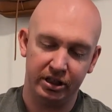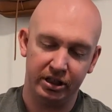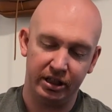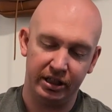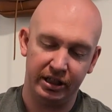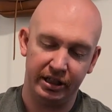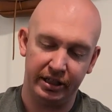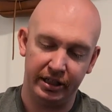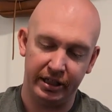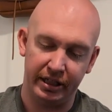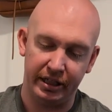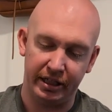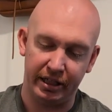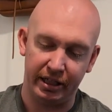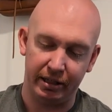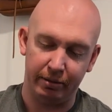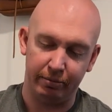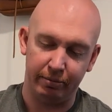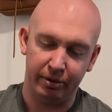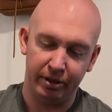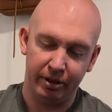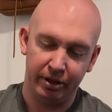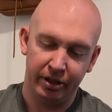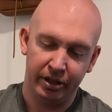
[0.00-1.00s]
Clean that
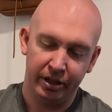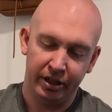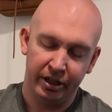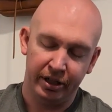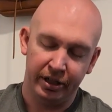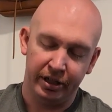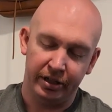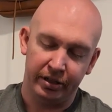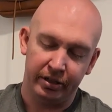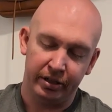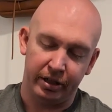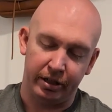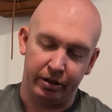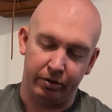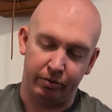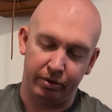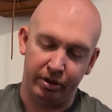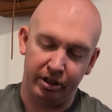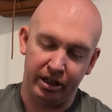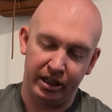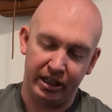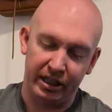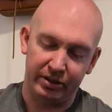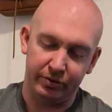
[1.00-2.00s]
up, and
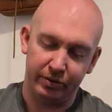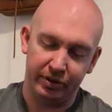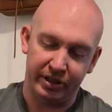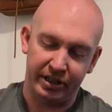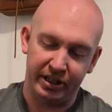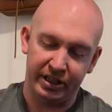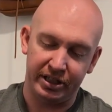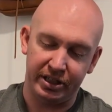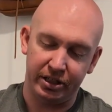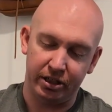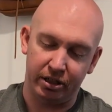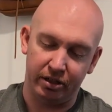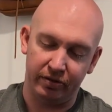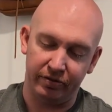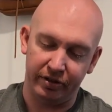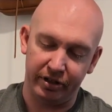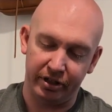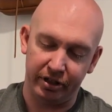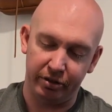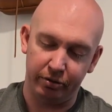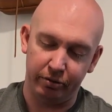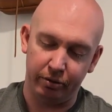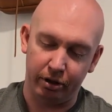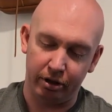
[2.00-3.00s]
realize with this
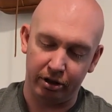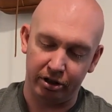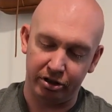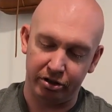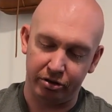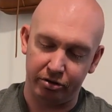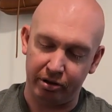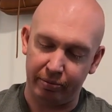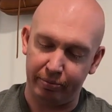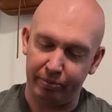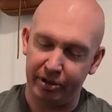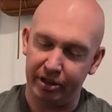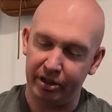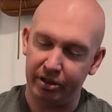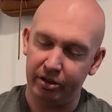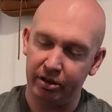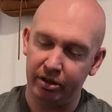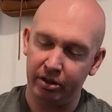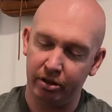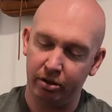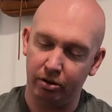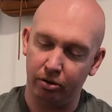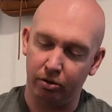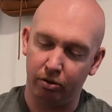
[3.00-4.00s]
solvent you are stripping
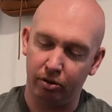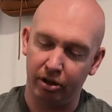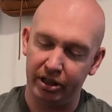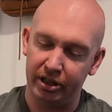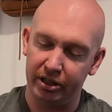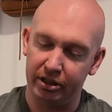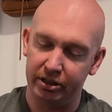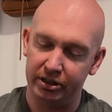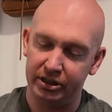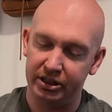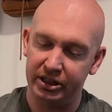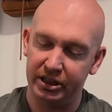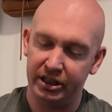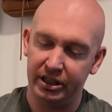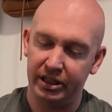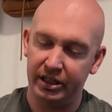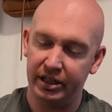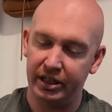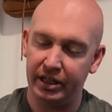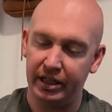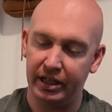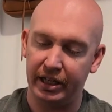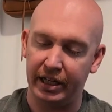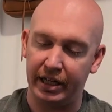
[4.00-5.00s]
oils
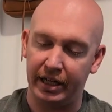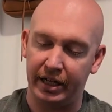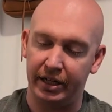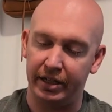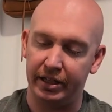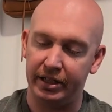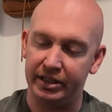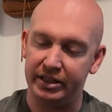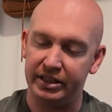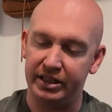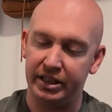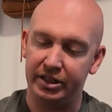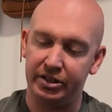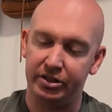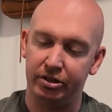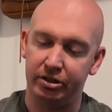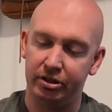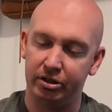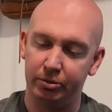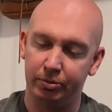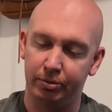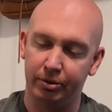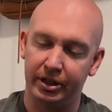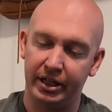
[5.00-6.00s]
and essential
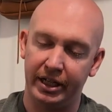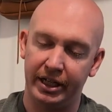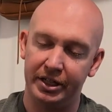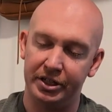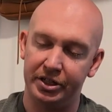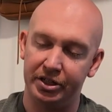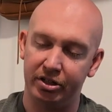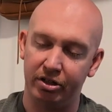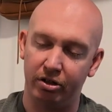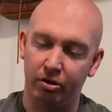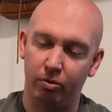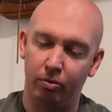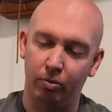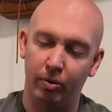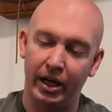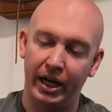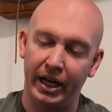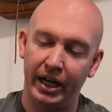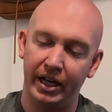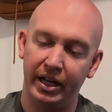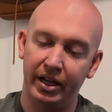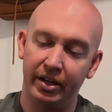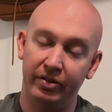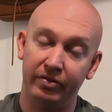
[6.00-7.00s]
lubrication
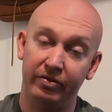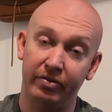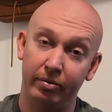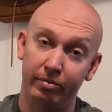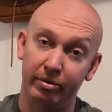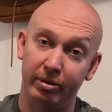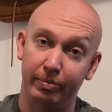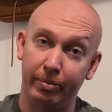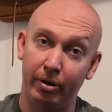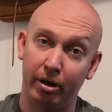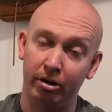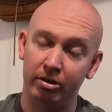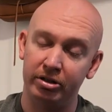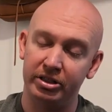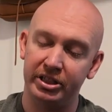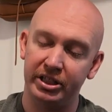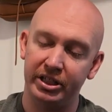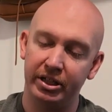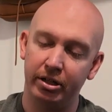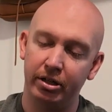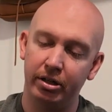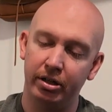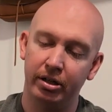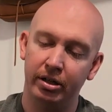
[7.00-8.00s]
away from the parts
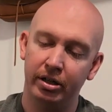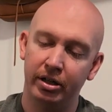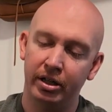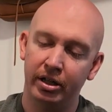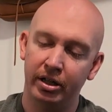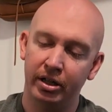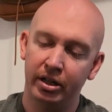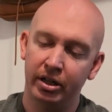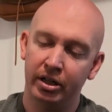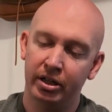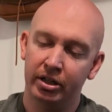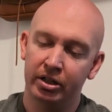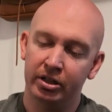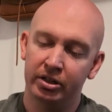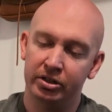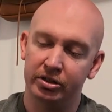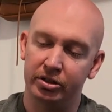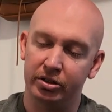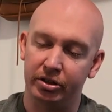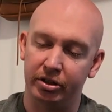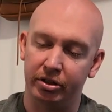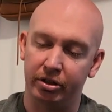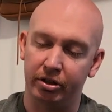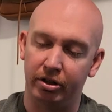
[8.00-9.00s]
here.
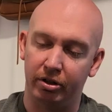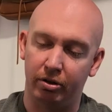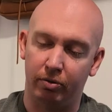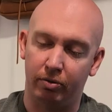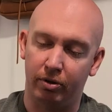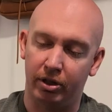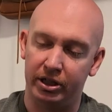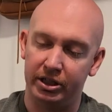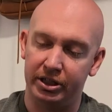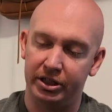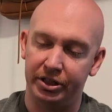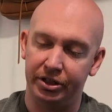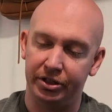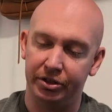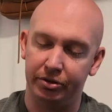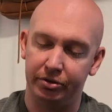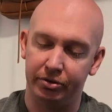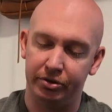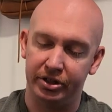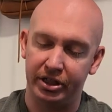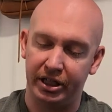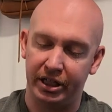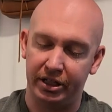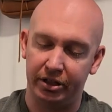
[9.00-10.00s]
So you're going to want to
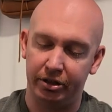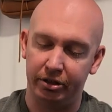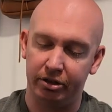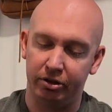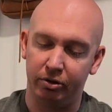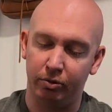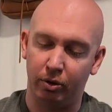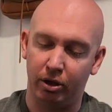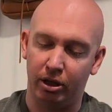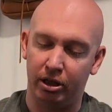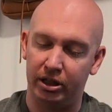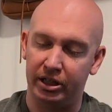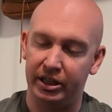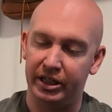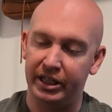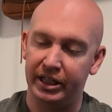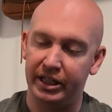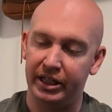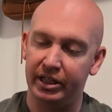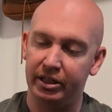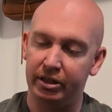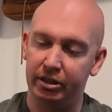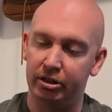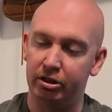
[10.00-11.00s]
use a good
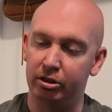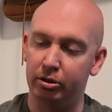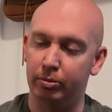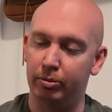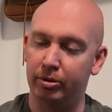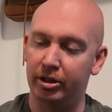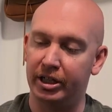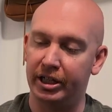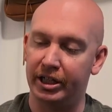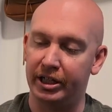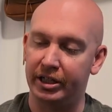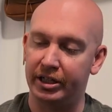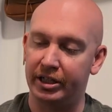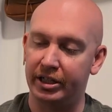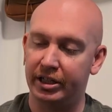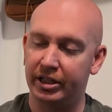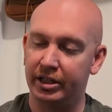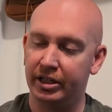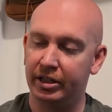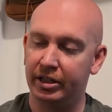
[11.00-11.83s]
quality lubricant